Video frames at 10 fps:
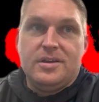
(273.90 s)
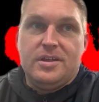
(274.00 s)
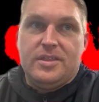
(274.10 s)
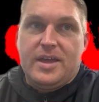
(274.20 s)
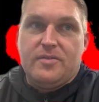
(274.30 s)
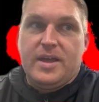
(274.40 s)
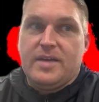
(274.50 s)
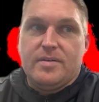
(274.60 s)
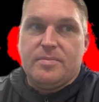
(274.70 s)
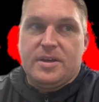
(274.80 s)
we
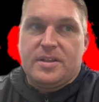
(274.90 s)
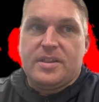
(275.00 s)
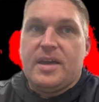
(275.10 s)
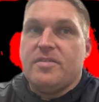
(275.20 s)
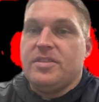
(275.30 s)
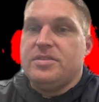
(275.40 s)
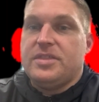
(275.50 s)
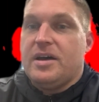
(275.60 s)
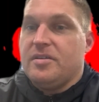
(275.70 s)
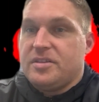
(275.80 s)
gave up like
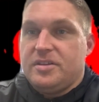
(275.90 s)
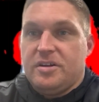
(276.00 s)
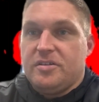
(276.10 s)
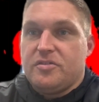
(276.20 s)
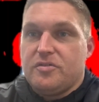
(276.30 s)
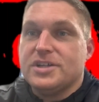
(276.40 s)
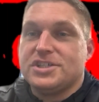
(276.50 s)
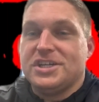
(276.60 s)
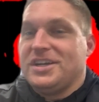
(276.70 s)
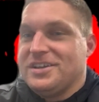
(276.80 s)
7,000 yards
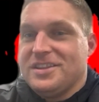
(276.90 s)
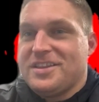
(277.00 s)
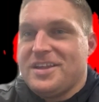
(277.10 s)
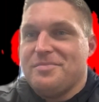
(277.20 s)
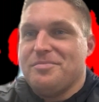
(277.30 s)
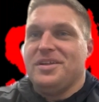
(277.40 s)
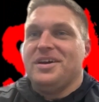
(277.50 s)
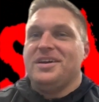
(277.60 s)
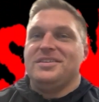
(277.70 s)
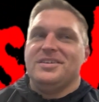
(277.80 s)
rushing on the same
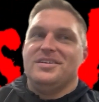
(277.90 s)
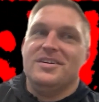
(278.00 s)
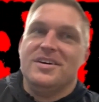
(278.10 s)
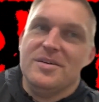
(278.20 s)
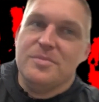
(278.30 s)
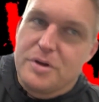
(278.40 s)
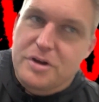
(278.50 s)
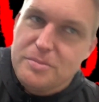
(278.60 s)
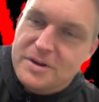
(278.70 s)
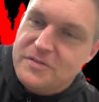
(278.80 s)
play to
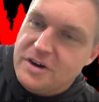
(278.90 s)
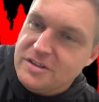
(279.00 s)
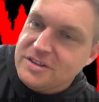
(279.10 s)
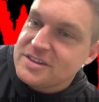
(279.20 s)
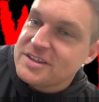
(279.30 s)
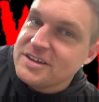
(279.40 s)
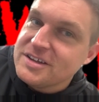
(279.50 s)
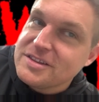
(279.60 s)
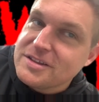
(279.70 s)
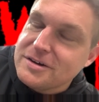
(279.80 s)
Booger McFarland's
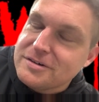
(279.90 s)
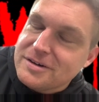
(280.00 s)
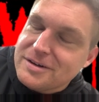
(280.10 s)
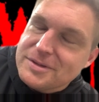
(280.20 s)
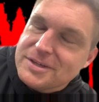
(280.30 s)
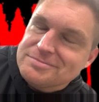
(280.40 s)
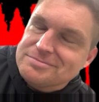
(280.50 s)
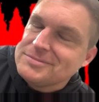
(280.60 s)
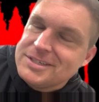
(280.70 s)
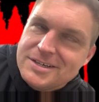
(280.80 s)
kid. So, I mean,
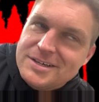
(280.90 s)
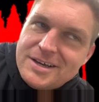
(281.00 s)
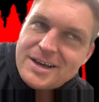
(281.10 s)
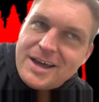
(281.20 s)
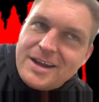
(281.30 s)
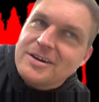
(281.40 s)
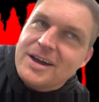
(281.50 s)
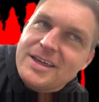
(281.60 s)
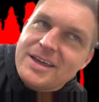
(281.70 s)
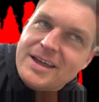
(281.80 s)
I don't
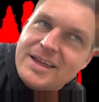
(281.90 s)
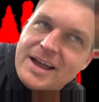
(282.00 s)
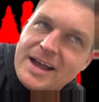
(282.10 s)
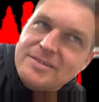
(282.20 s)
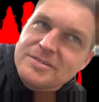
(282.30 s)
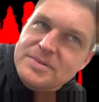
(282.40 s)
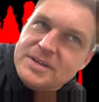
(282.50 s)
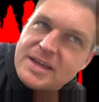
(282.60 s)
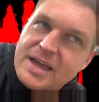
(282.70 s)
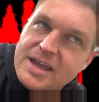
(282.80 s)
know. I would
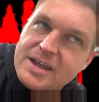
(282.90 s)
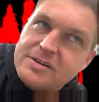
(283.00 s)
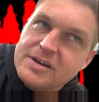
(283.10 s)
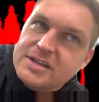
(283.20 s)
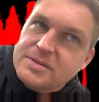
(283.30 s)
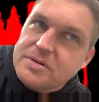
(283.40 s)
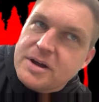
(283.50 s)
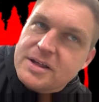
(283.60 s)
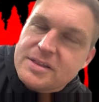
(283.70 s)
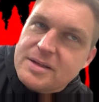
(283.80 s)
be angry,
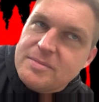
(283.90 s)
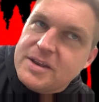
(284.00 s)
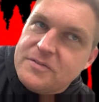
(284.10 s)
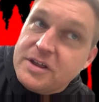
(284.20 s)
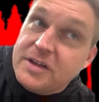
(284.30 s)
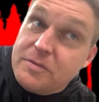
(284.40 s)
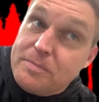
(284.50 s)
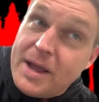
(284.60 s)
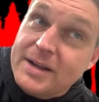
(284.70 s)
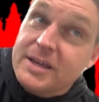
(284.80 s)
depressed. I mean, if you're
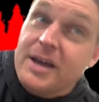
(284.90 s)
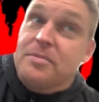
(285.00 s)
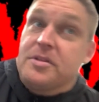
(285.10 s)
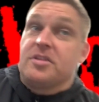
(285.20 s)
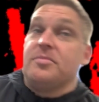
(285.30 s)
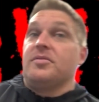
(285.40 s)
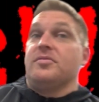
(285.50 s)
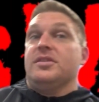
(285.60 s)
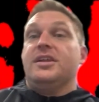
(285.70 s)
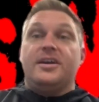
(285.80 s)
banged up, there's a little bit
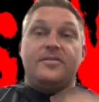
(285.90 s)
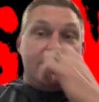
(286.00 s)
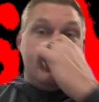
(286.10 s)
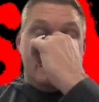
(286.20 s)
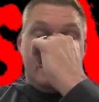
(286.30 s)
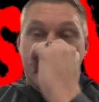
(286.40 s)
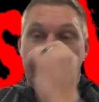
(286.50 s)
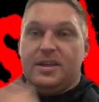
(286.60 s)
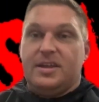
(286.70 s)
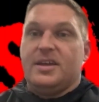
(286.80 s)
of relief because
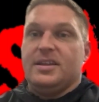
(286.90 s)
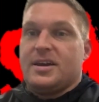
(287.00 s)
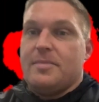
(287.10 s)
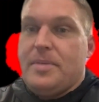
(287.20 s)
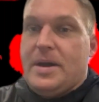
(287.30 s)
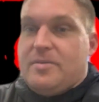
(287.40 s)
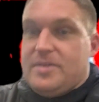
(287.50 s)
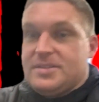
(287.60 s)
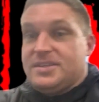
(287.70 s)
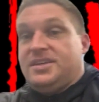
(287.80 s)
you get like a bye
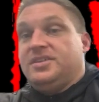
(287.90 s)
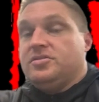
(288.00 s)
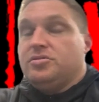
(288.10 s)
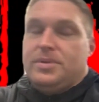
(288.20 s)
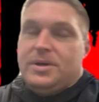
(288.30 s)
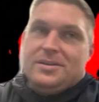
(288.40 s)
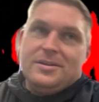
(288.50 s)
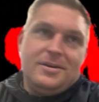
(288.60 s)
week to heal, but